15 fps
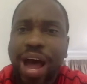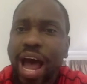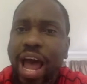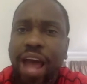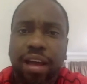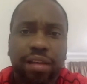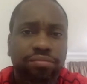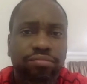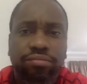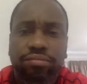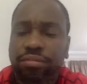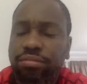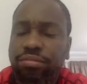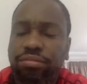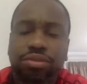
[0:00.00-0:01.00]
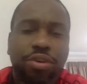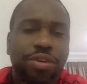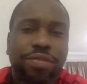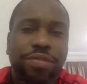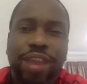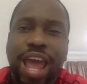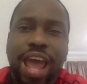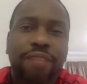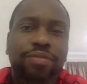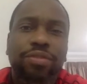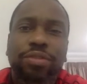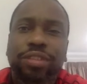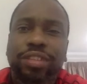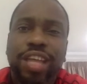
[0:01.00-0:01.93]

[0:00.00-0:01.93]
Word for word: I don't even have the